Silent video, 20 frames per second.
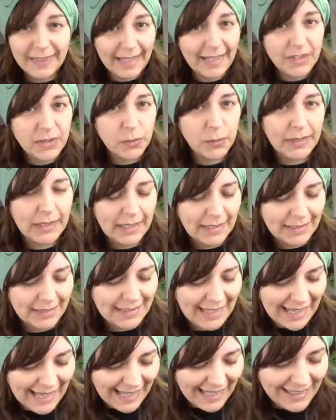Next we get
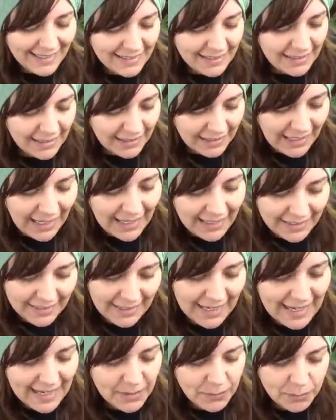eight
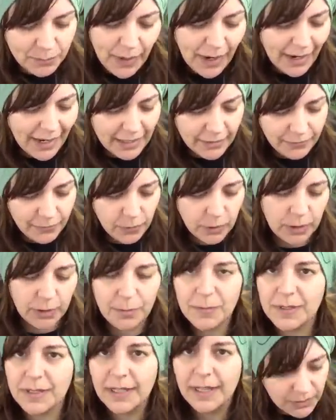cake and pie forms.